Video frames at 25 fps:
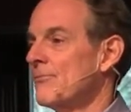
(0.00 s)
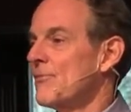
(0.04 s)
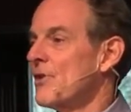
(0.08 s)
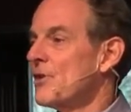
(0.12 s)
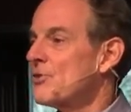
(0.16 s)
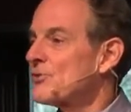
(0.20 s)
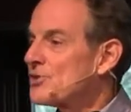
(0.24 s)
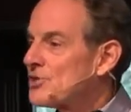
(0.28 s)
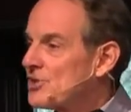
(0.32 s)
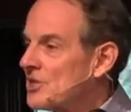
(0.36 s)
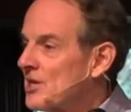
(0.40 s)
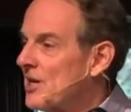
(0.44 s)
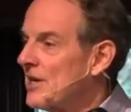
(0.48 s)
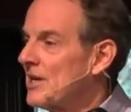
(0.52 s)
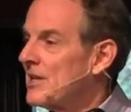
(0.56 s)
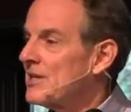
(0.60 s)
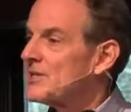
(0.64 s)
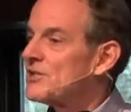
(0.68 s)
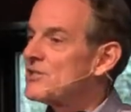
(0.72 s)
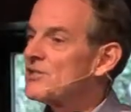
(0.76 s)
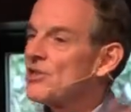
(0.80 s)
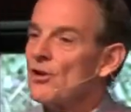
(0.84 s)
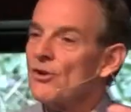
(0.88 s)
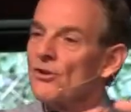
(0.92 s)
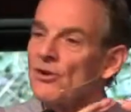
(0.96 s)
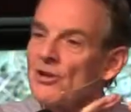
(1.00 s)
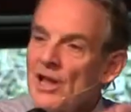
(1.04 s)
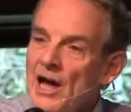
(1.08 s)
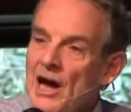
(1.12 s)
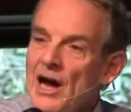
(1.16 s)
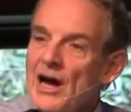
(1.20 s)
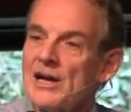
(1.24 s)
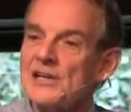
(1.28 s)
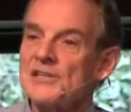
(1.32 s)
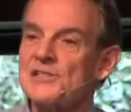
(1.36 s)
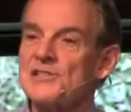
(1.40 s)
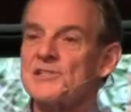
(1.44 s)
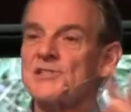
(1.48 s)
their sins, their
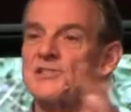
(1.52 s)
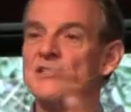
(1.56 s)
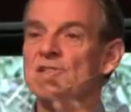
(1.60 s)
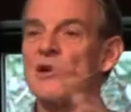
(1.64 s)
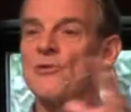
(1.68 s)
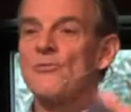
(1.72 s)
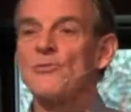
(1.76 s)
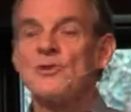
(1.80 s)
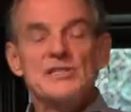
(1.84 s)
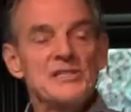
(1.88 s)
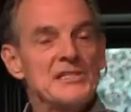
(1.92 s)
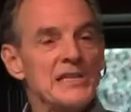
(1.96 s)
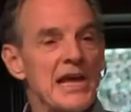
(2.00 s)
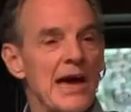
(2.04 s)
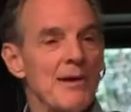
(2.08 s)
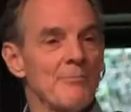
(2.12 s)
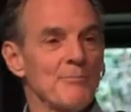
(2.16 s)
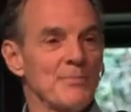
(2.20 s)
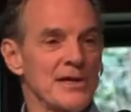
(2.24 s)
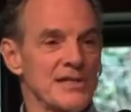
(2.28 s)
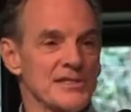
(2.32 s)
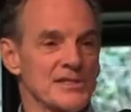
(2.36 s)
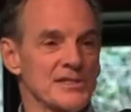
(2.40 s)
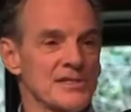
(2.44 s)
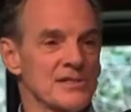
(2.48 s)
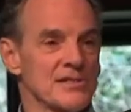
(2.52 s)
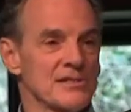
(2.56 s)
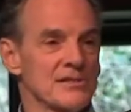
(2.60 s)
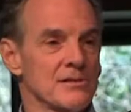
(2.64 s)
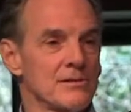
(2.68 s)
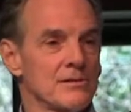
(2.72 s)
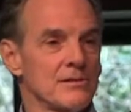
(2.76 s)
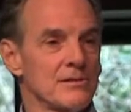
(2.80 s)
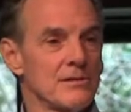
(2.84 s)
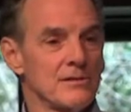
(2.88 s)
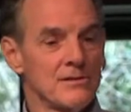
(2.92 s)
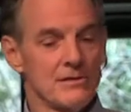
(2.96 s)
lusts, their resentments.